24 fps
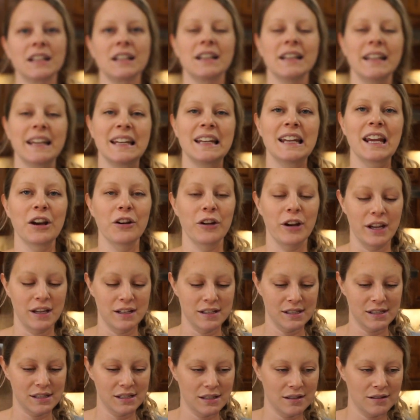clean
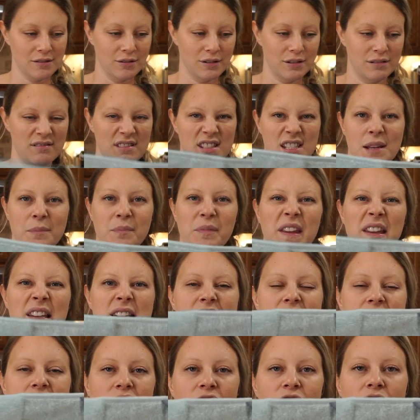areas or something
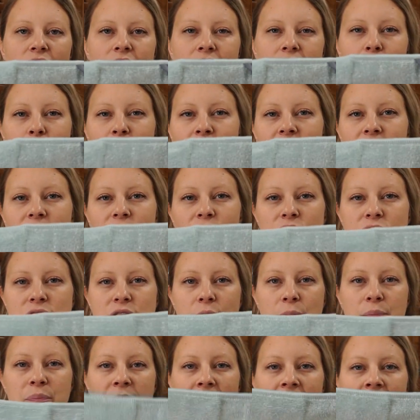stuck on or whatever.
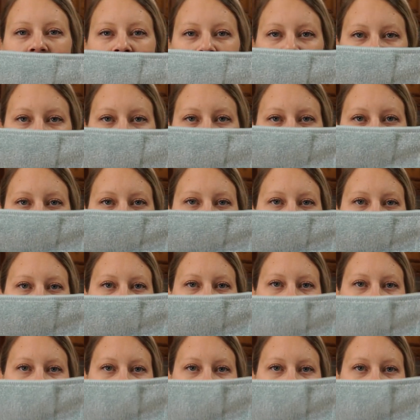So yeah, that's